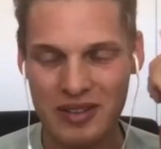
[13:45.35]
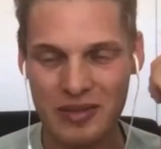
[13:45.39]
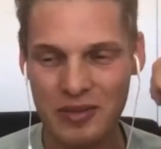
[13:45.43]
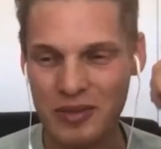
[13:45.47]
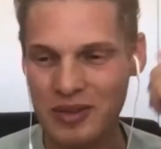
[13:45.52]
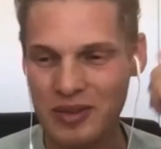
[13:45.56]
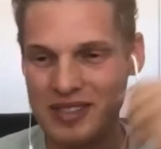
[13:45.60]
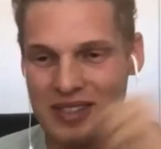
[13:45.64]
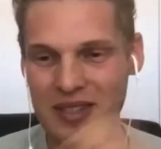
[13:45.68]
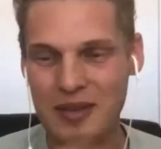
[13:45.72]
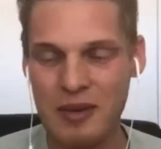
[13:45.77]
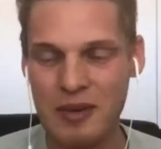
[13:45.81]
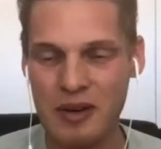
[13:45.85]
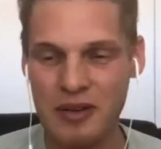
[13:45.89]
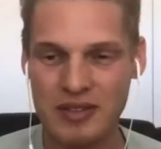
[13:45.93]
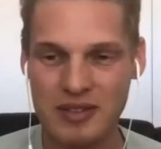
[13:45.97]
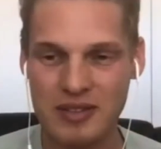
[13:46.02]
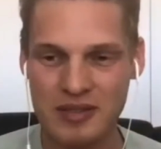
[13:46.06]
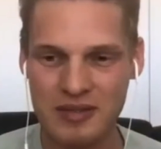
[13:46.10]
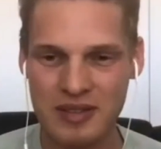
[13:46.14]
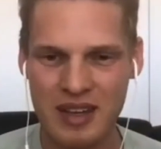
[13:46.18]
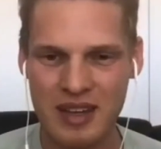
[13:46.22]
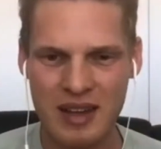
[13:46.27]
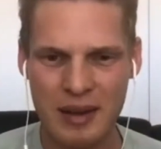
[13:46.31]
was the
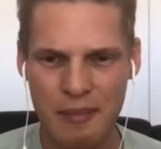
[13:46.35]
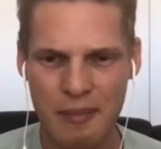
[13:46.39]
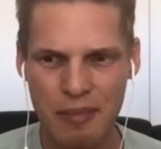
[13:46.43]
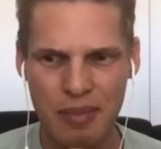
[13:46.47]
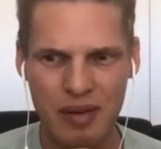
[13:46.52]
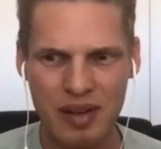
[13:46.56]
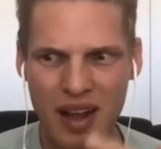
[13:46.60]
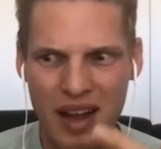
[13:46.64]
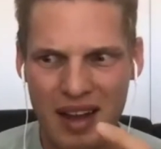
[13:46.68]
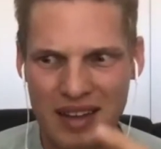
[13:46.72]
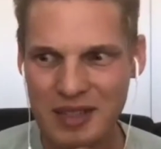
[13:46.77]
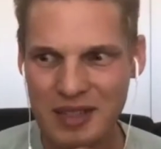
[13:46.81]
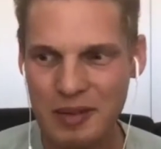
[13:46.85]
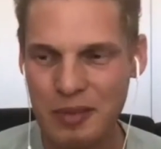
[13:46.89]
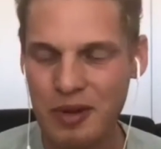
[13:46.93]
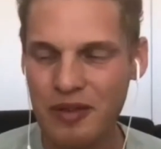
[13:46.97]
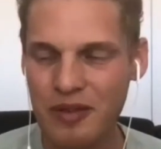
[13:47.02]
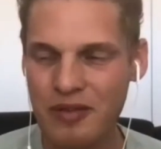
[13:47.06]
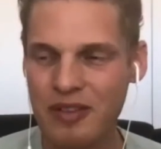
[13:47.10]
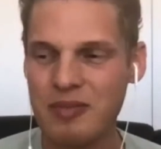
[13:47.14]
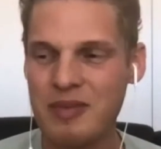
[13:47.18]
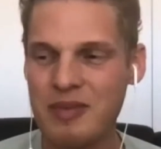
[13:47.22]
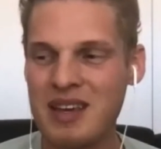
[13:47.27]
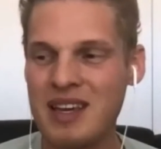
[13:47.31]
most plausible
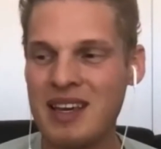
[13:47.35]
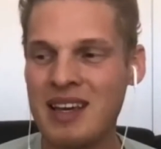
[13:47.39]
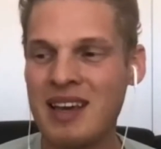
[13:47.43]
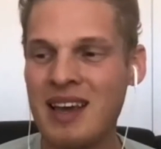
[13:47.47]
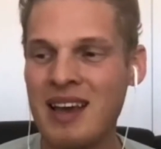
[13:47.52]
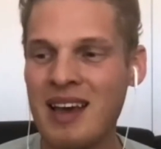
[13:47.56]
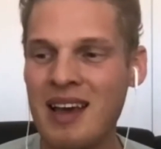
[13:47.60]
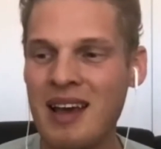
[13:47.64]
for me.